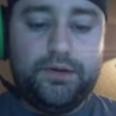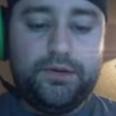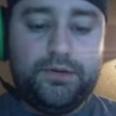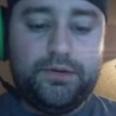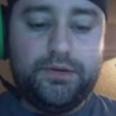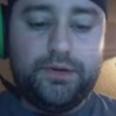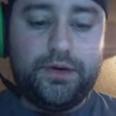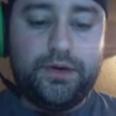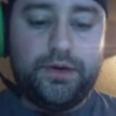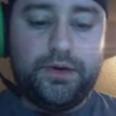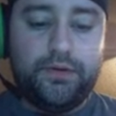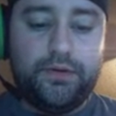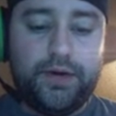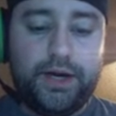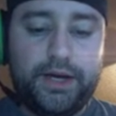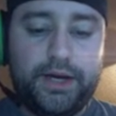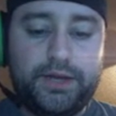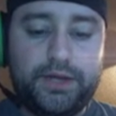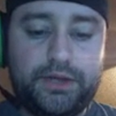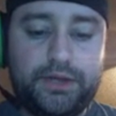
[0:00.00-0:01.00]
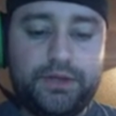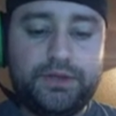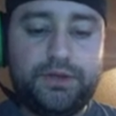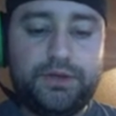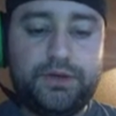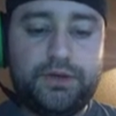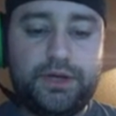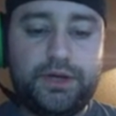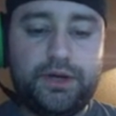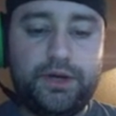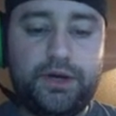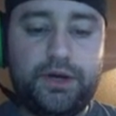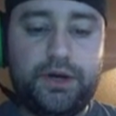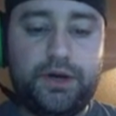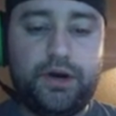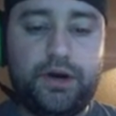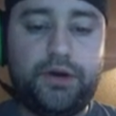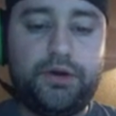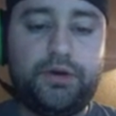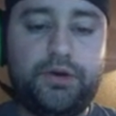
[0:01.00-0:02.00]
All right, so this looks like a good
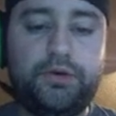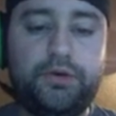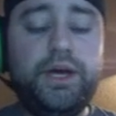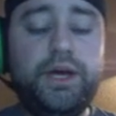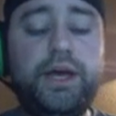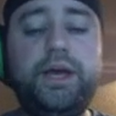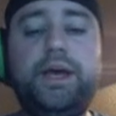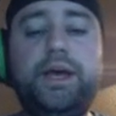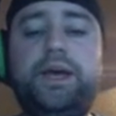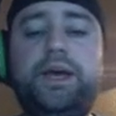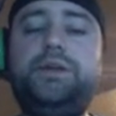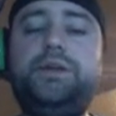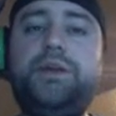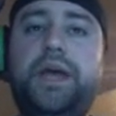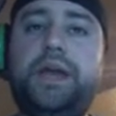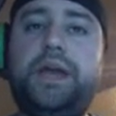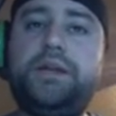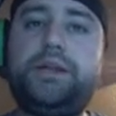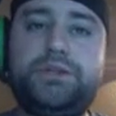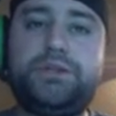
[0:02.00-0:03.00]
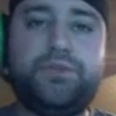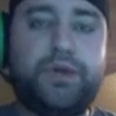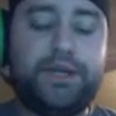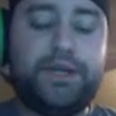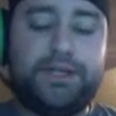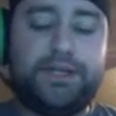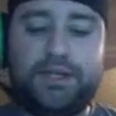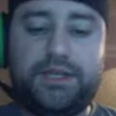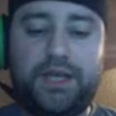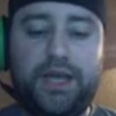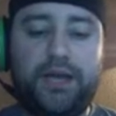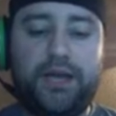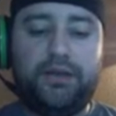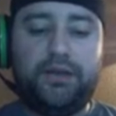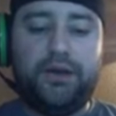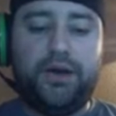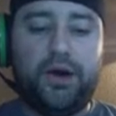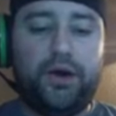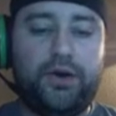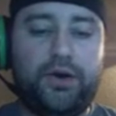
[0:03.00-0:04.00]
article. And you kind of just want to scan
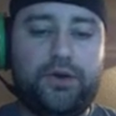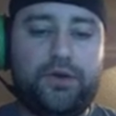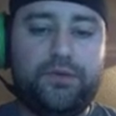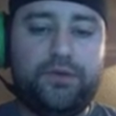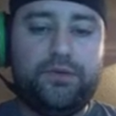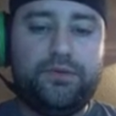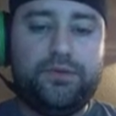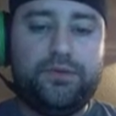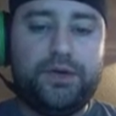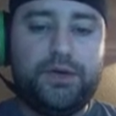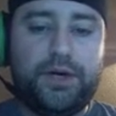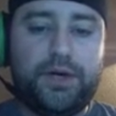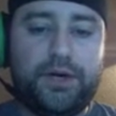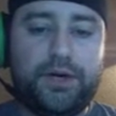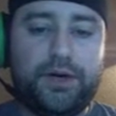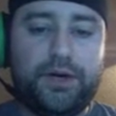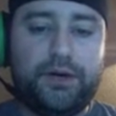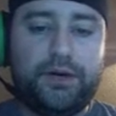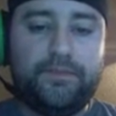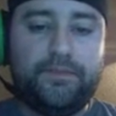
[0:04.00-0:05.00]
the article and